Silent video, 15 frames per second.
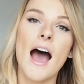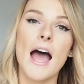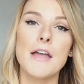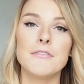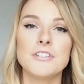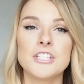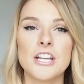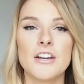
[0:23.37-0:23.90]

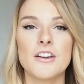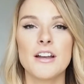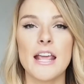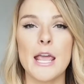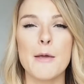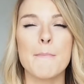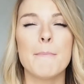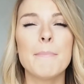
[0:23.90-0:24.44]
I've shared
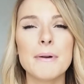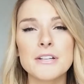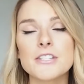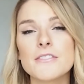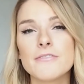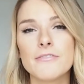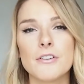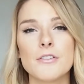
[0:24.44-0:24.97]
a
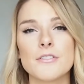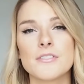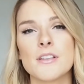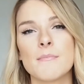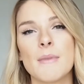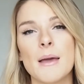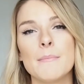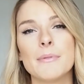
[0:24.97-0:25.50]
bunch of photos
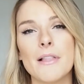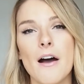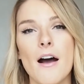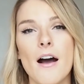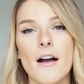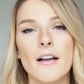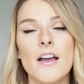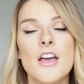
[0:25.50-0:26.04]
on my
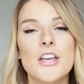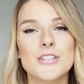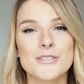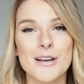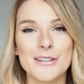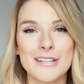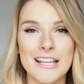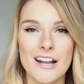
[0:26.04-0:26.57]
blog,
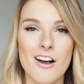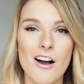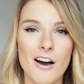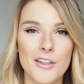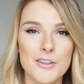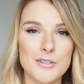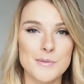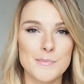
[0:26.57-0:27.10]
so I'll link
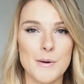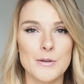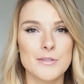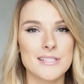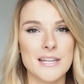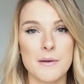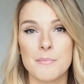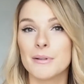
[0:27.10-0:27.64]
all those
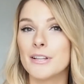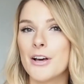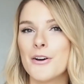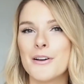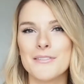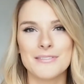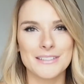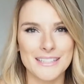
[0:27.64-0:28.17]
posts down below
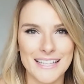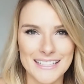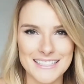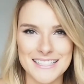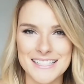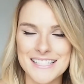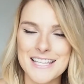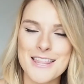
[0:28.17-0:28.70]
if you'd like
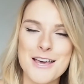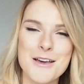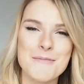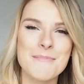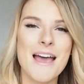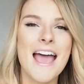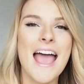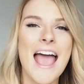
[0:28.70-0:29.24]
to see
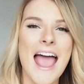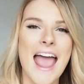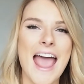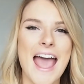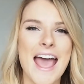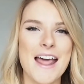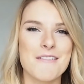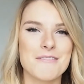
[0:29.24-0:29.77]
them.
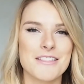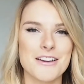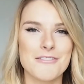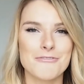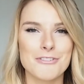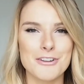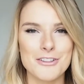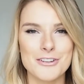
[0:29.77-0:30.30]
And without
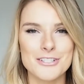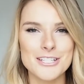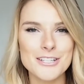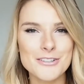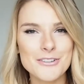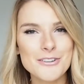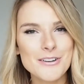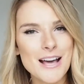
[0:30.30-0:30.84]
further
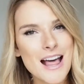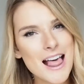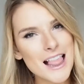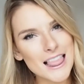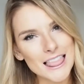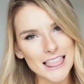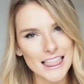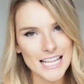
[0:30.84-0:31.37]
ado,
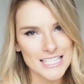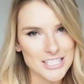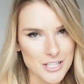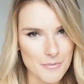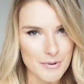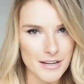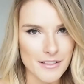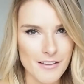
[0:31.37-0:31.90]
let's
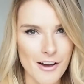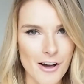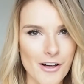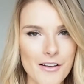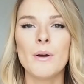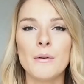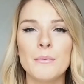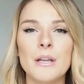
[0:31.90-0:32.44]
jump into the
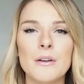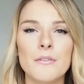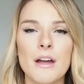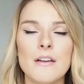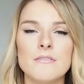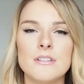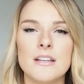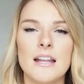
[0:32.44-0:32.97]
haul. When we
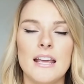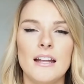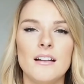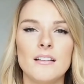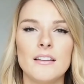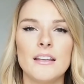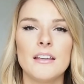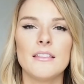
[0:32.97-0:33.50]
arrived in
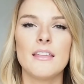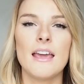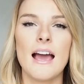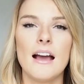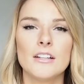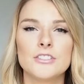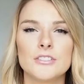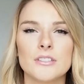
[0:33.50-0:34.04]
Italy, they
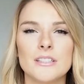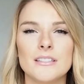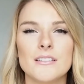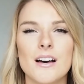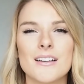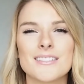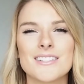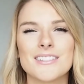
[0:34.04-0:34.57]
actually
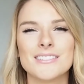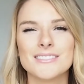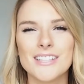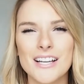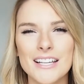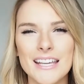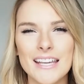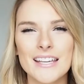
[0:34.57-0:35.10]
lost our
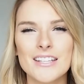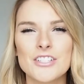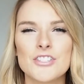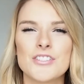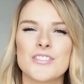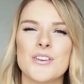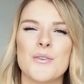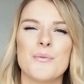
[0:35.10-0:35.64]
luggage,
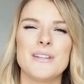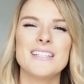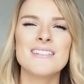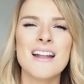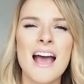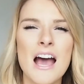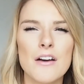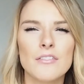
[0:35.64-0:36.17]
so we
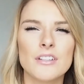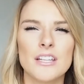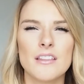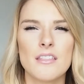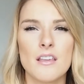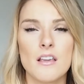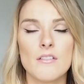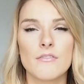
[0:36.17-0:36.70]
didn't have
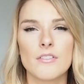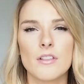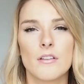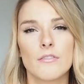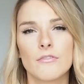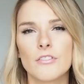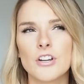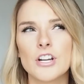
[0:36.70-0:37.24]
anything for the
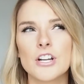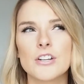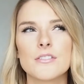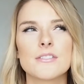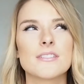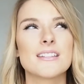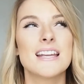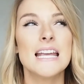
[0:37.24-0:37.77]

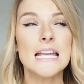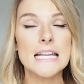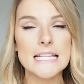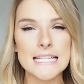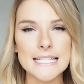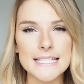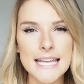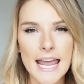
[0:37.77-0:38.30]
first
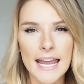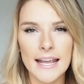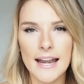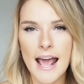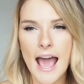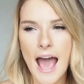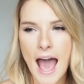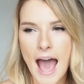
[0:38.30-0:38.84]
day and
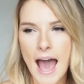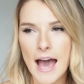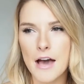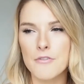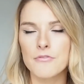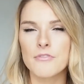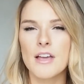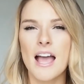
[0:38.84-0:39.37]
a
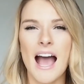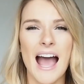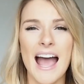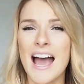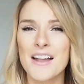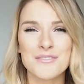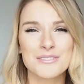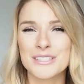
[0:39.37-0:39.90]
half. I
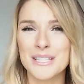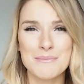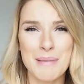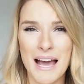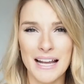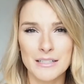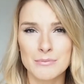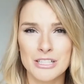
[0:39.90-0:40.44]
hadn't really
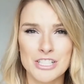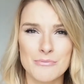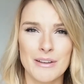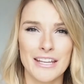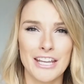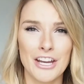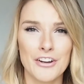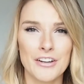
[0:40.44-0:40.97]
packed much in
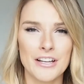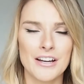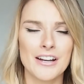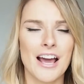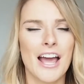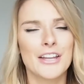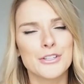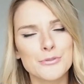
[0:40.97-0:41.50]
my carry-on.
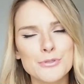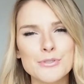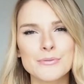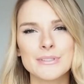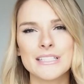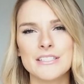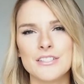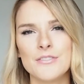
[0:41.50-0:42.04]
I
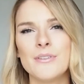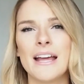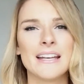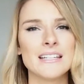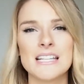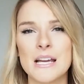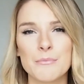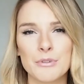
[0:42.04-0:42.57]
usually do
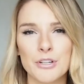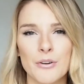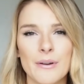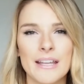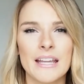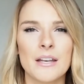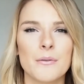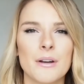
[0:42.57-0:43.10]
anytime we're
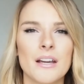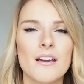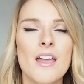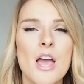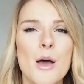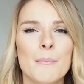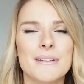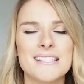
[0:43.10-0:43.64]
going anywhere,
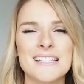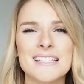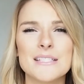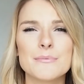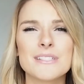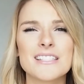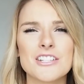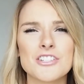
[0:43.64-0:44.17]
but since
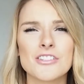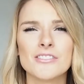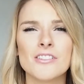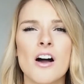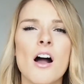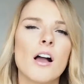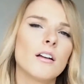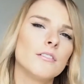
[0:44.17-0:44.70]
it was such a
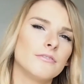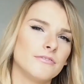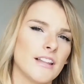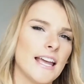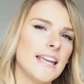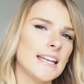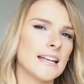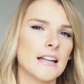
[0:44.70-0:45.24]
long
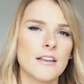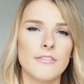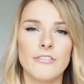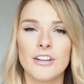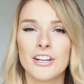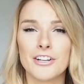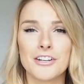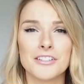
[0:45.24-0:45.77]
flight and I
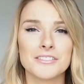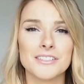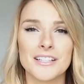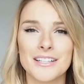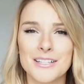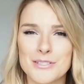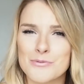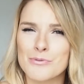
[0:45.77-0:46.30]
figured our
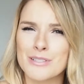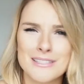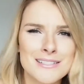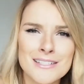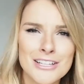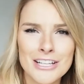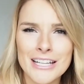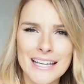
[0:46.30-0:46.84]
luggage
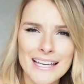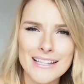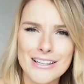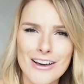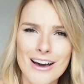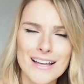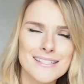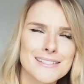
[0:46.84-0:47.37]
wasn't gonna get
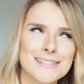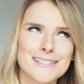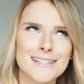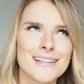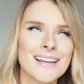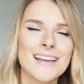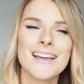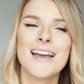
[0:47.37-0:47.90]
lost,
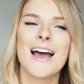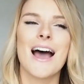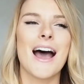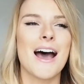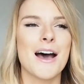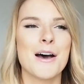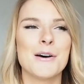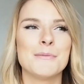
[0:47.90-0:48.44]

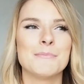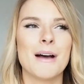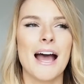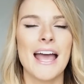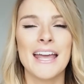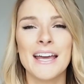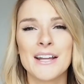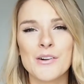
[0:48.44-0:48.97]

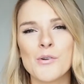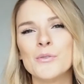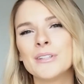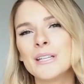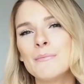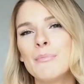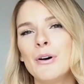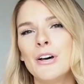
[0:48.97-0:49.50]
I had
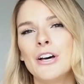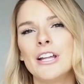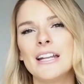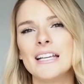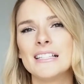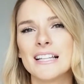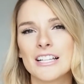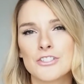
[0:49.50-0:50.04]
only
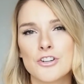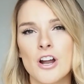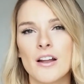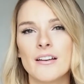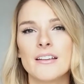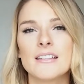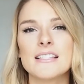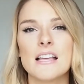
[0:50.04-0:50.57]
put
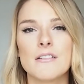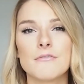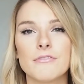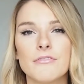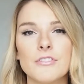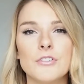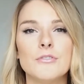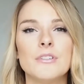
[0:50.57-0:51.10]
electronics and
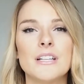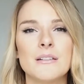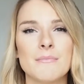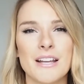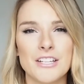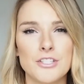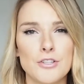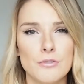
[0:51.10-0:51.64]
food in
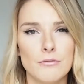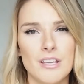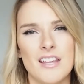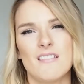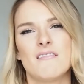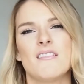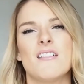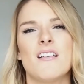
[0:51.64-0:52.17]
my two
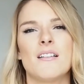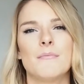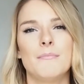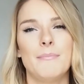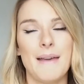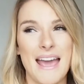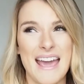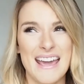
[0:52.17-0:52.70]
carry-on
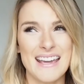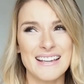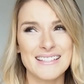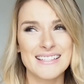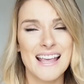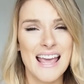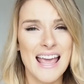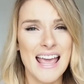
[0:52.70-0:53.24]

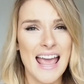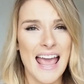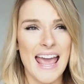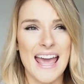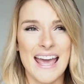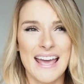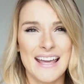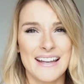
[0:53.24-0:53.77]
bags
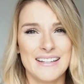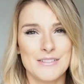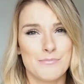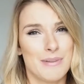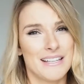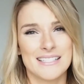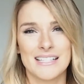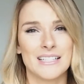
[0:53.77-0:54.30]
and
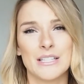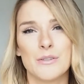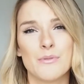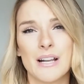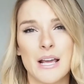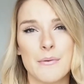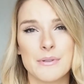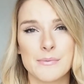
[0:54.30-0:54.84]
basically
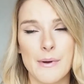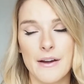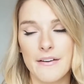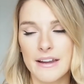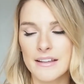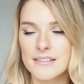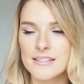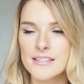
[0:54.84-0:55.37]
what I was
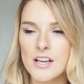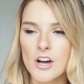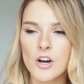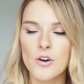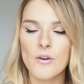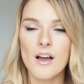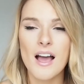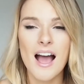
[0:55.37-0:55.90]
wearing.
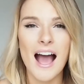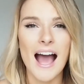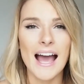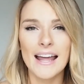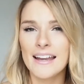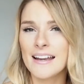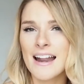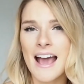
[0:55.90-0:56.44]
So
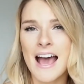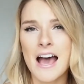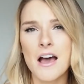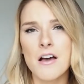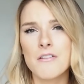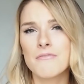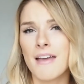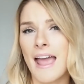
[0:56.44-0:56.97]
I didn't
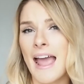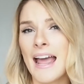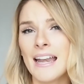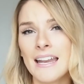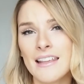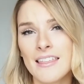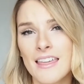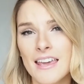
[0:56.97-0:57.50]
have
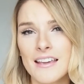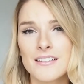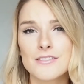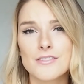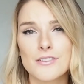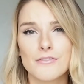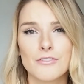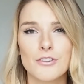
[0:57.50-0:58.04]
anything,
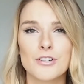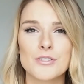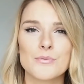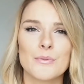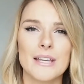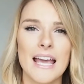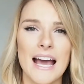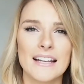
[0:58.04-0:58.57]
so of
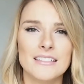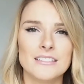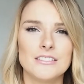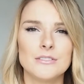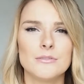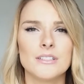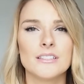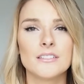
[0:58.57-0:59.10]
course we had to
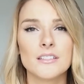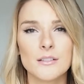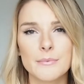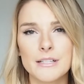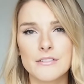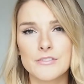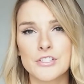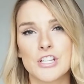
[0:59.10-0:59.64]
do a little
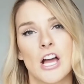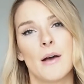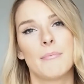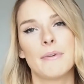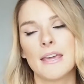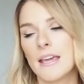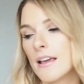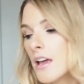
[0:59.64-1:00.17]
bit of
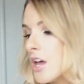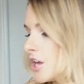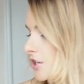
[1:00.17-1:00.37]
shopping.